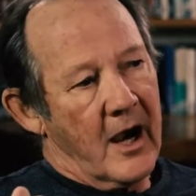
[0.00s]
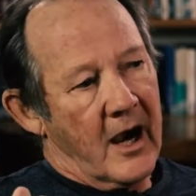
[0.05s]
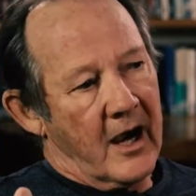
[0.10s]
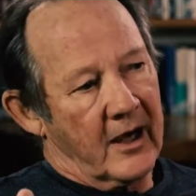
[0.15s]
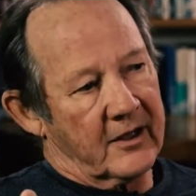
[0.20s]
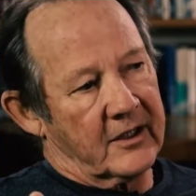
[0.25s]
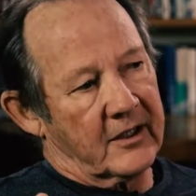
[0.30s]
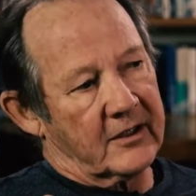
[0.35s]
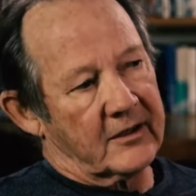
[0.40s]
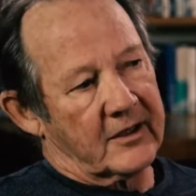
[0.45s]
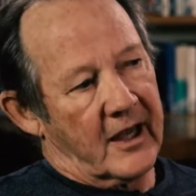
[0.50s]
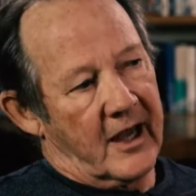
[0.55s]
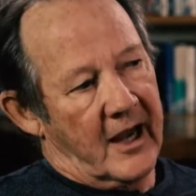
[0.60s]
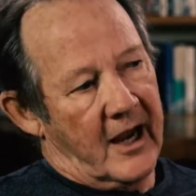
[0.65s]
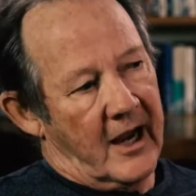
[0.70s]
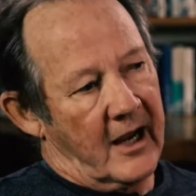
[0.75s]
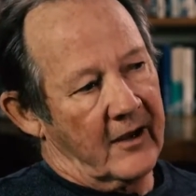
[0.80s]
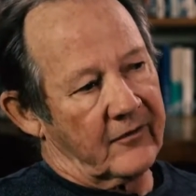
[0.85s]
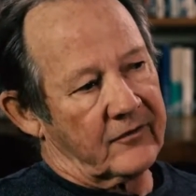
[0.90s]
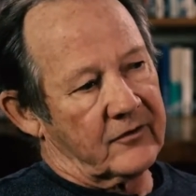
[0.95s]
I think they
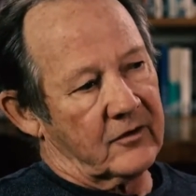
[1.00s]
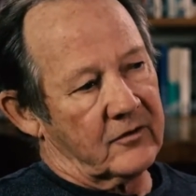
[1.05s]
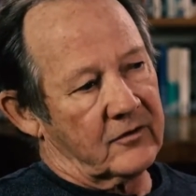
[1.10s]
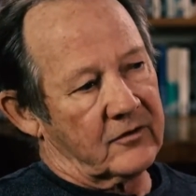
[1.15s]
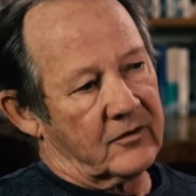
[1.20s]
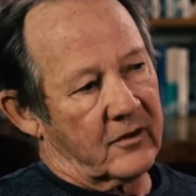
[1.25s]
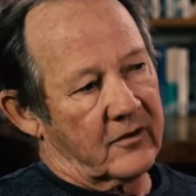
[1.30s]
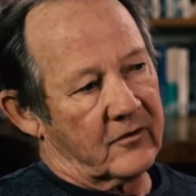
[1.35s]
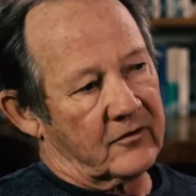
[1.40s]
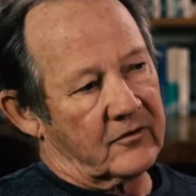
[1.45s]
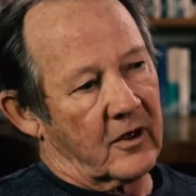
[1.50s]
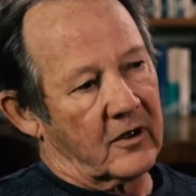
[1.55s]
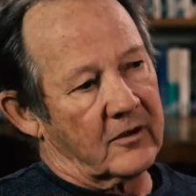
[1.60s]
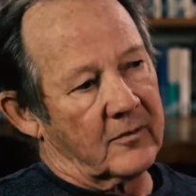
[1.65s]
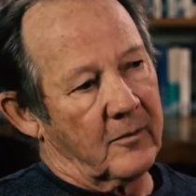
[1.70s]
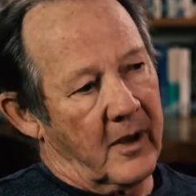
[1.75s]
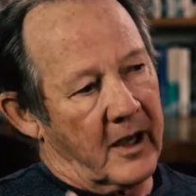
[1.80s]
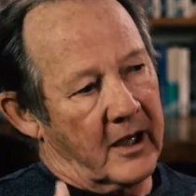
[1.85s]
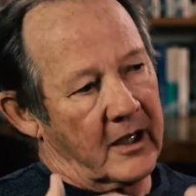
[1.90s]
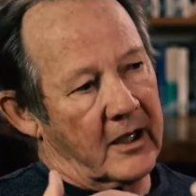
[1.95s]
have to sort of start
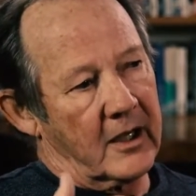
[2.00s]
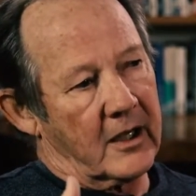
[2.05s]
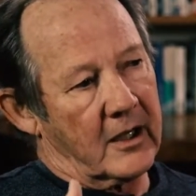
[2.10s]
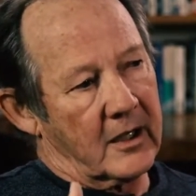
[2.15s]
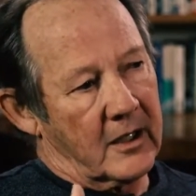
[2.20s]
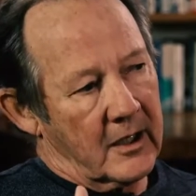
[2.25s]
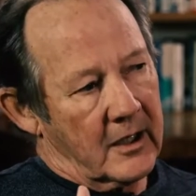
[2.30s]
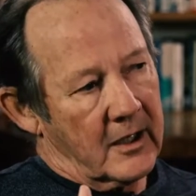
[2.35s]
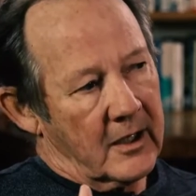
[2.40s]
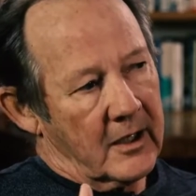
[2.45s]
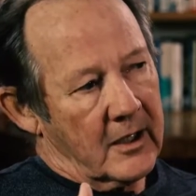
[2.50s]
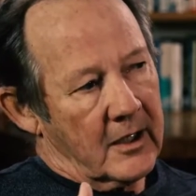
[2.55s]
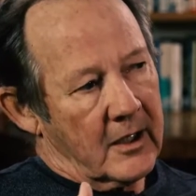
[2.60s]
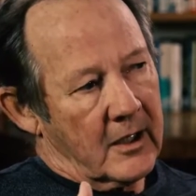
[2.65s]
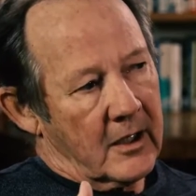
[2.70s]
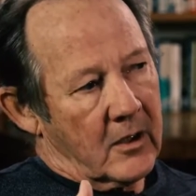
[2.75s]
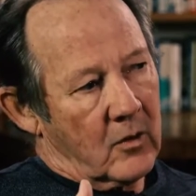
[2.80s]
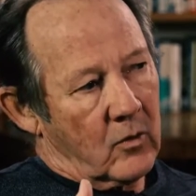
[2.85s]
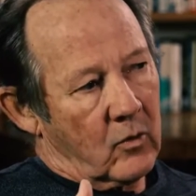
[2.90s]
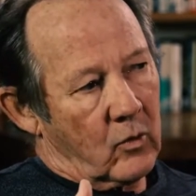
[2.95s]
making
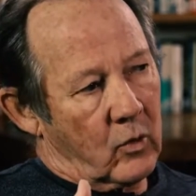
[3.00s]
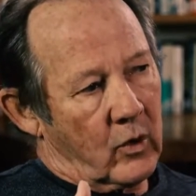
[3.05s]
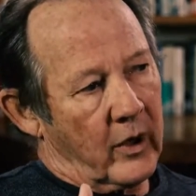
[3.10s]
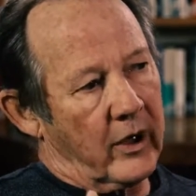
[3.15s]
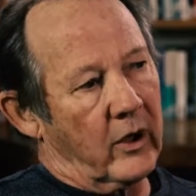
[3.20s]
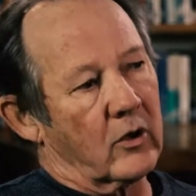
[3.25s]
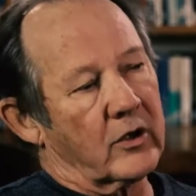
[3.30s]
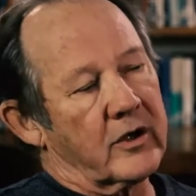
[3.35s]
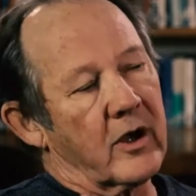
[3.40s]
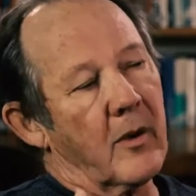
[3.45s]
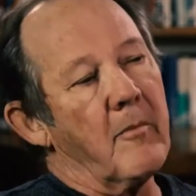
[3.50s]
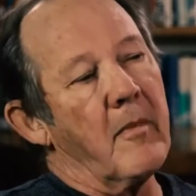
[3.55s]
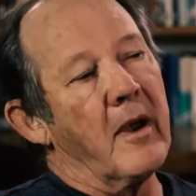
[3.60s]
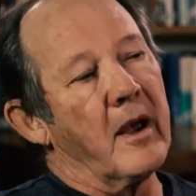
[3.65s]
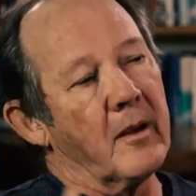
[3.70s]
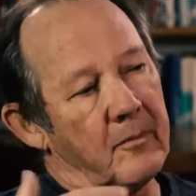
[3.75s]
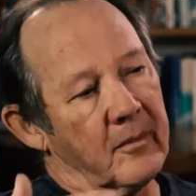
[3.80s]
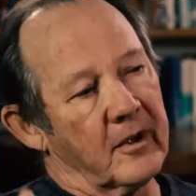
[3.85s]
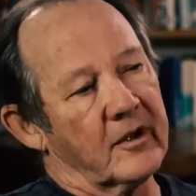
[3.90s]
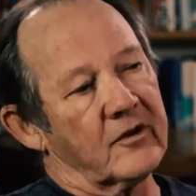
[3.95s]
real
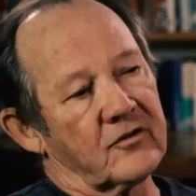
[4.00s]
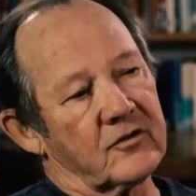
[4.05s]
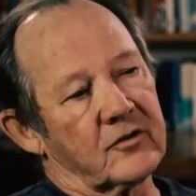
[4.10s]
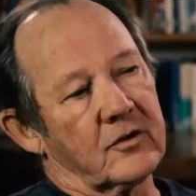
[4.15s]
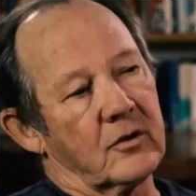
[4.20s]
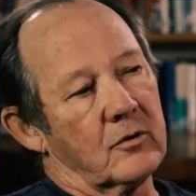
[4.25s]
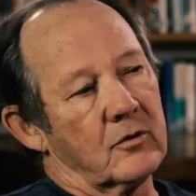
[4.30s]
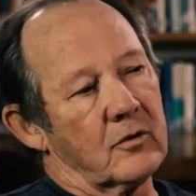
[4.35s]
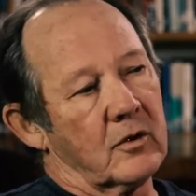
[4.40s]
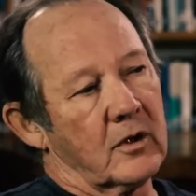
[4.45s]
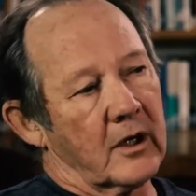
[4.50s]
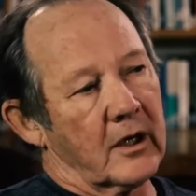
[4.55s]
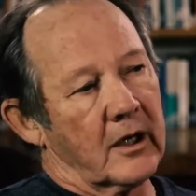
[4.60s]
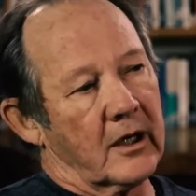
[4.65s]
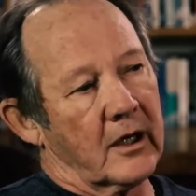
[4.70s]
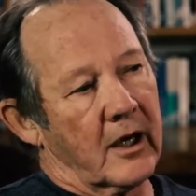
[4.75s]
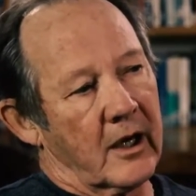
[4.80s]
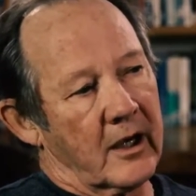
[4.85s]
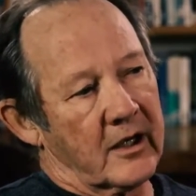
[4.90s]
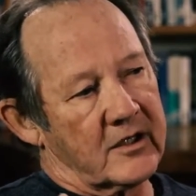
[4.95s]
commitments
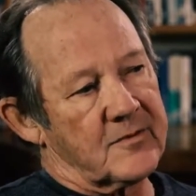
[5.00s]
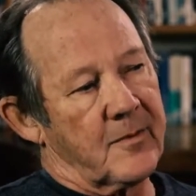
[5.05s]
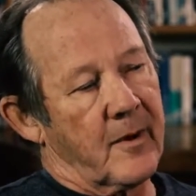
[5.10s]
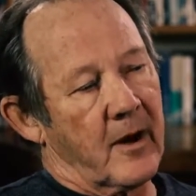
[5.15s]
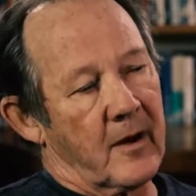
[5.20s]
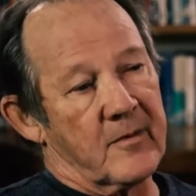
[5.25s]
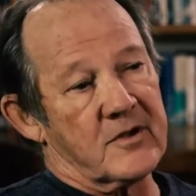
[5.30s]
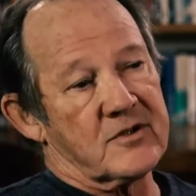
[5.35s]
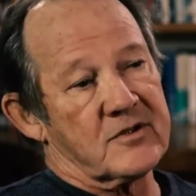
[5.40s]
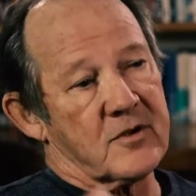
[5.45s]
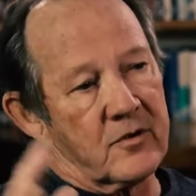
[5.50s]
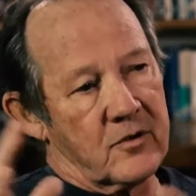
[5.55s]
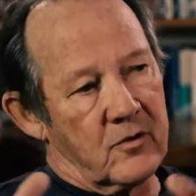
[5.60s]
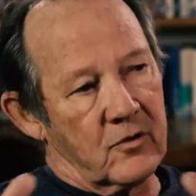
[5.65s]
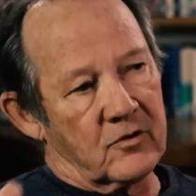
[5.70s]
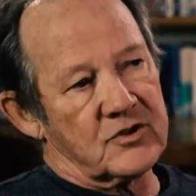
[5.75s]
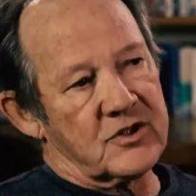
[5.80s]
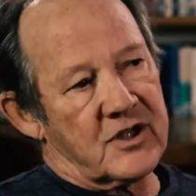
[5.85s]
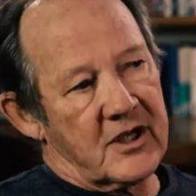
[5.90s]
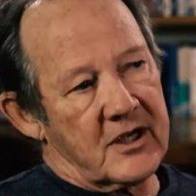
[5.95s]
to experiments. So
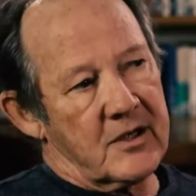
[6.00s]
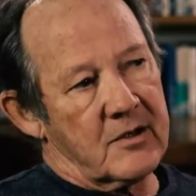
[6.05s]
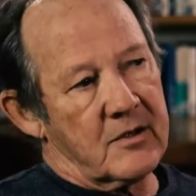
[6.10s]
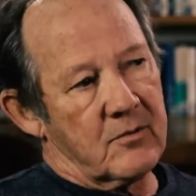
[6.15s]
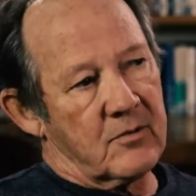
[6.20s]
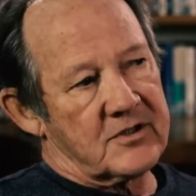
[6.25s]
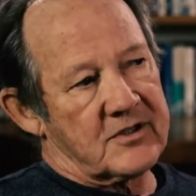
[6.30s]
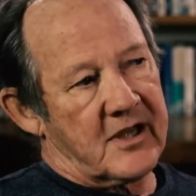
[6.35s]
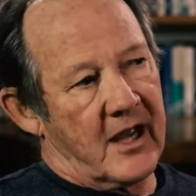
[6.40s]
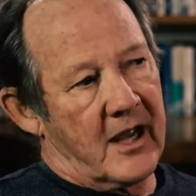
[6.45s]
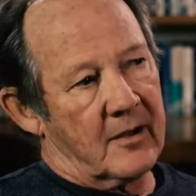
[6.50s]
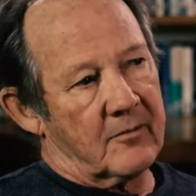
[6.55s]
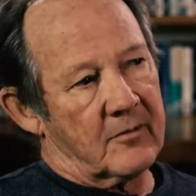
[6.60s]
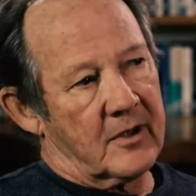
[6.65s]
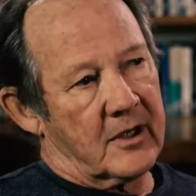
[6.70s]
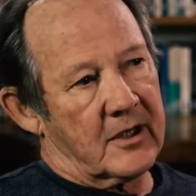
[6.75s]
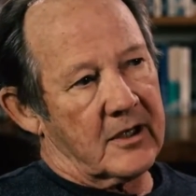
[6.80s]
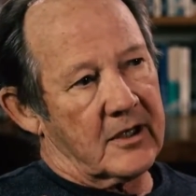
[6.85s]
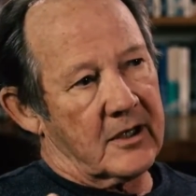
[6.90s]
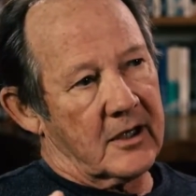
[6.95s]
you'll see what's
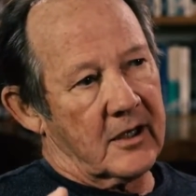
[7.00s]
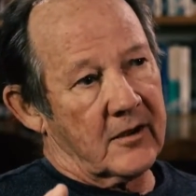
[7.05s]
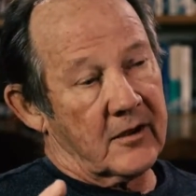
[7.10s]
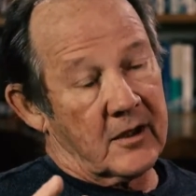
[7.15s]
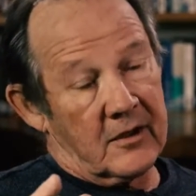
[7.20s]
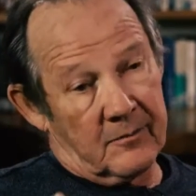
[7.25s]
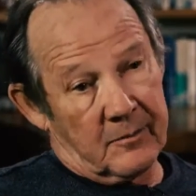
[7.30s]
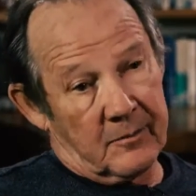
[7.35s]
happening in the